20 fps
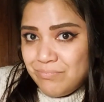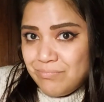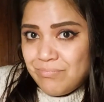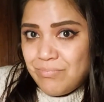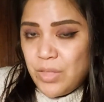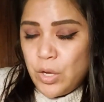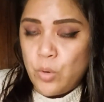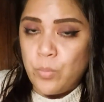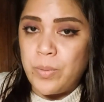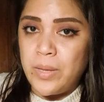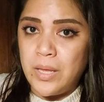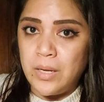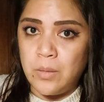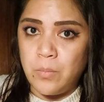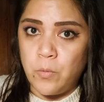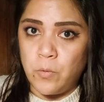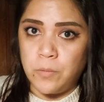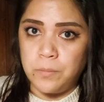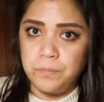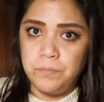therapy
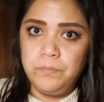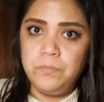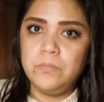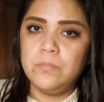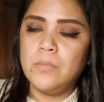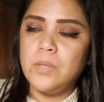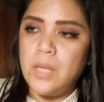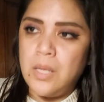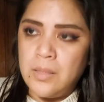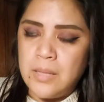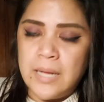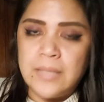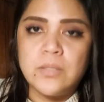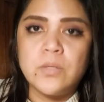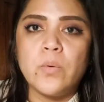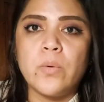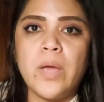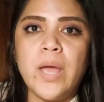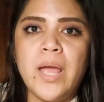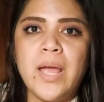anymore. And that's
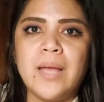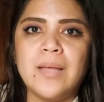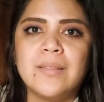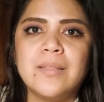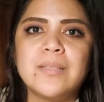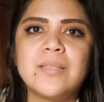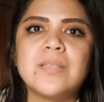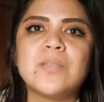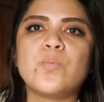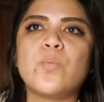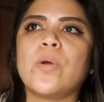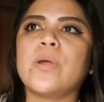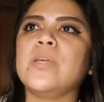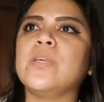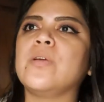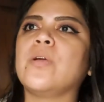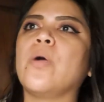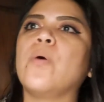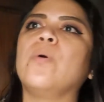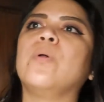okay. This is where
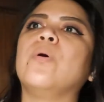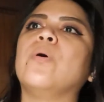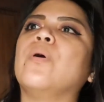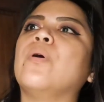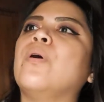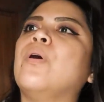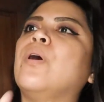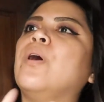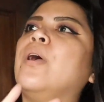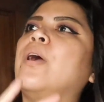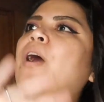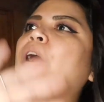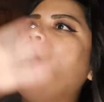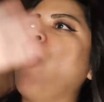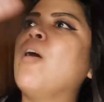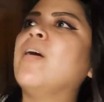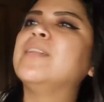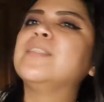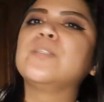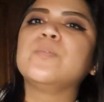you go
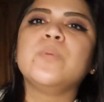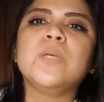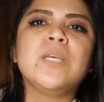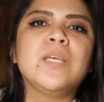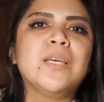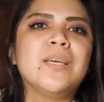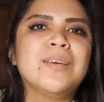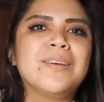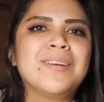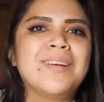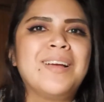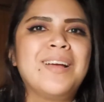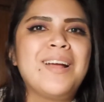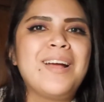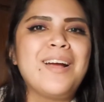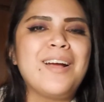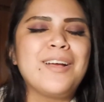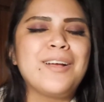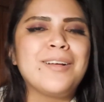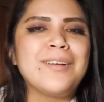on to be
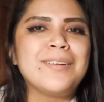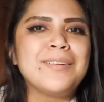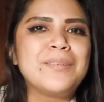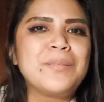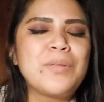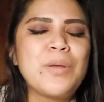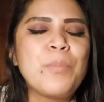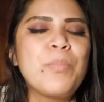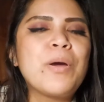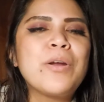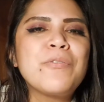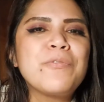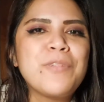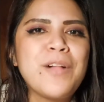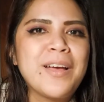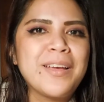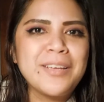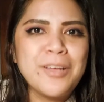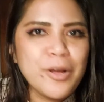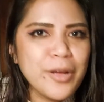a butterfly, young